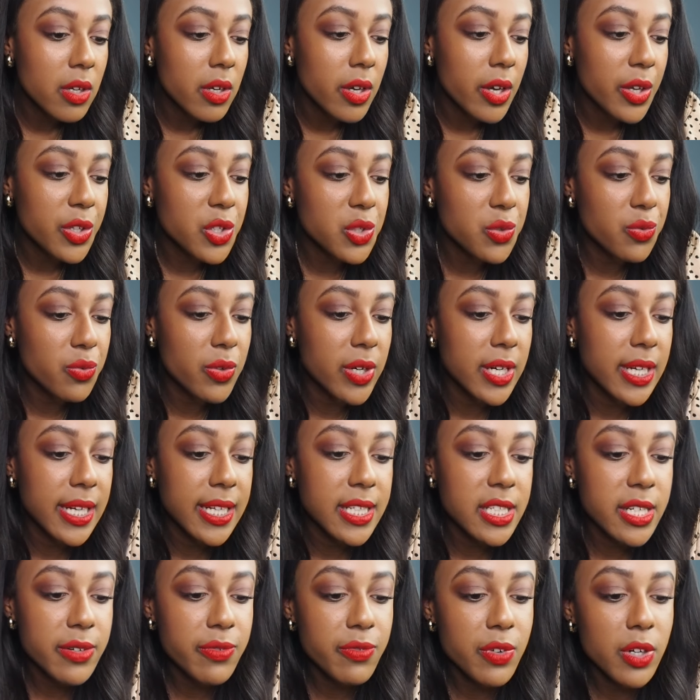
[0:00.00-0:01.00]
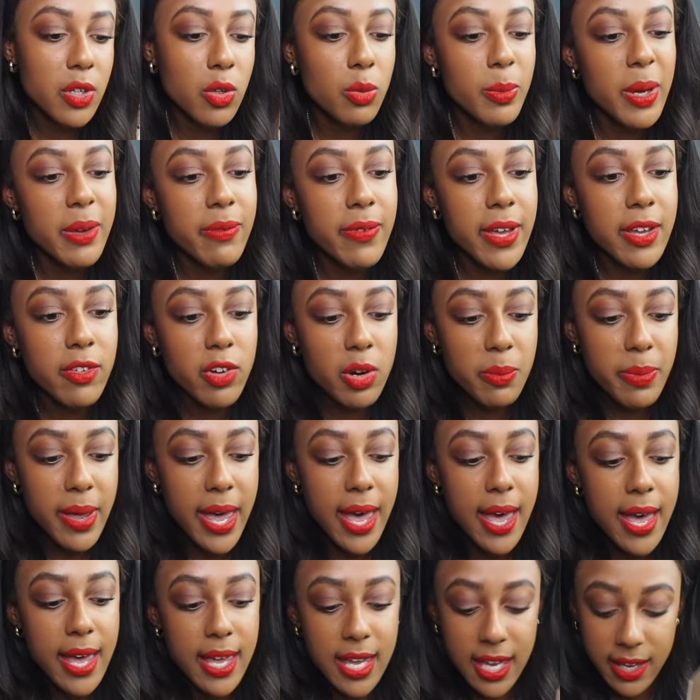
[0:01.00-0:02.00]
it's really different, or my favourite
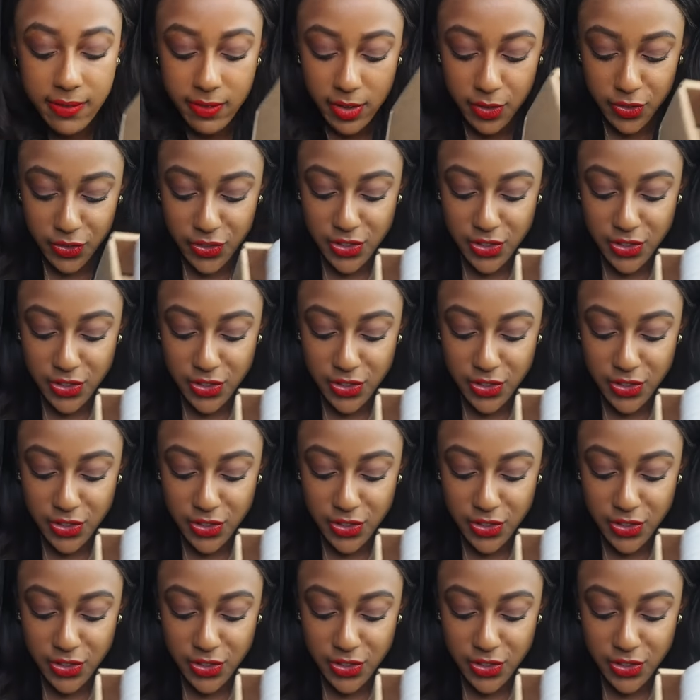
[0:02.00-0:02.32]
pair even.